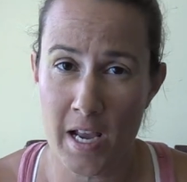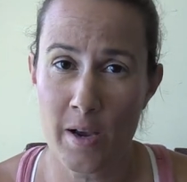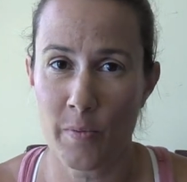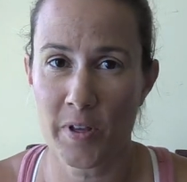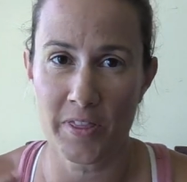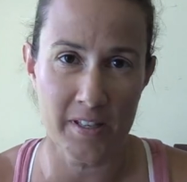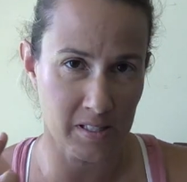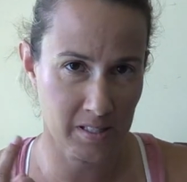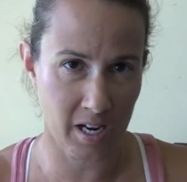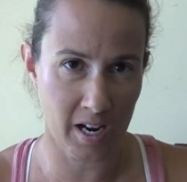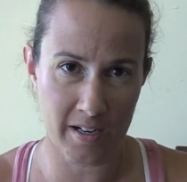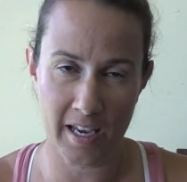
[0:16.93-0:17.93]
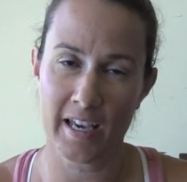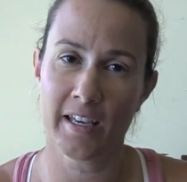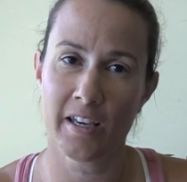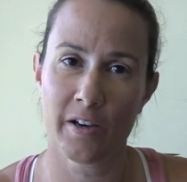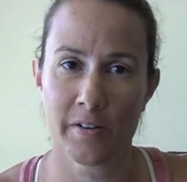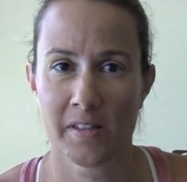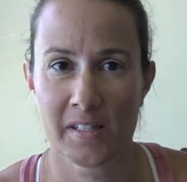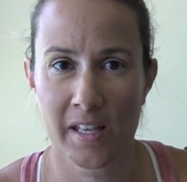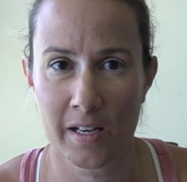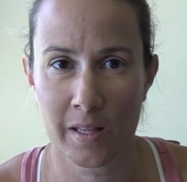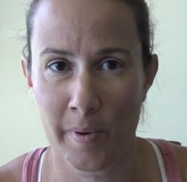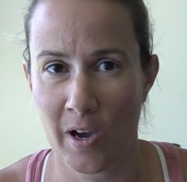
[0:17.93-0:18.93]
with its tongue hanging out at the side
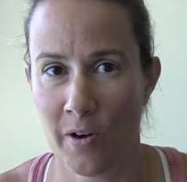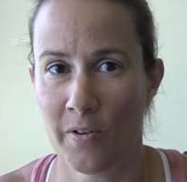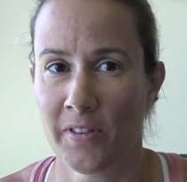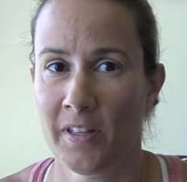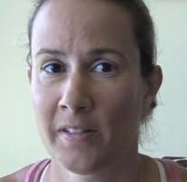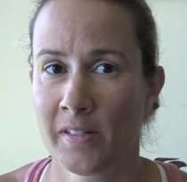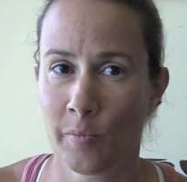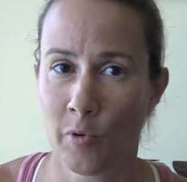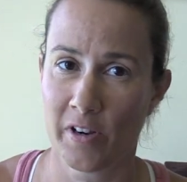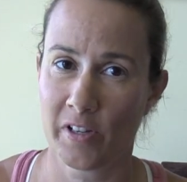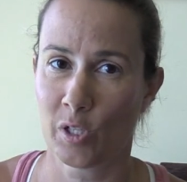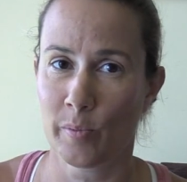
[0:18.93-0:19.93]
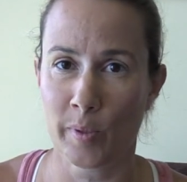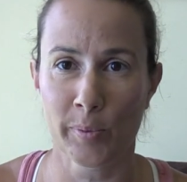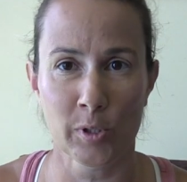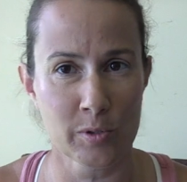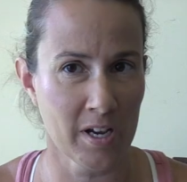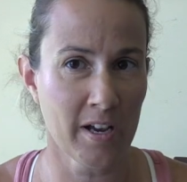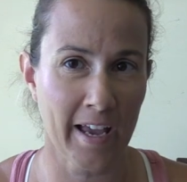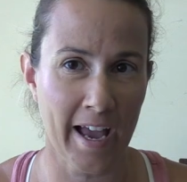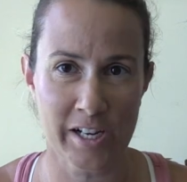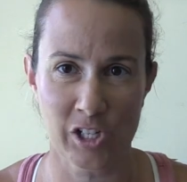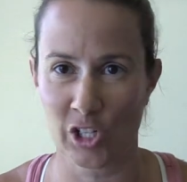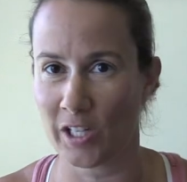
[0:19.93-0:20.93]
of the mouth and some questionable blue tongue
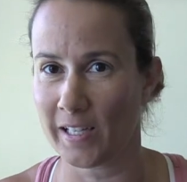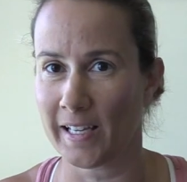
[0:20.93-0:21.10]
action.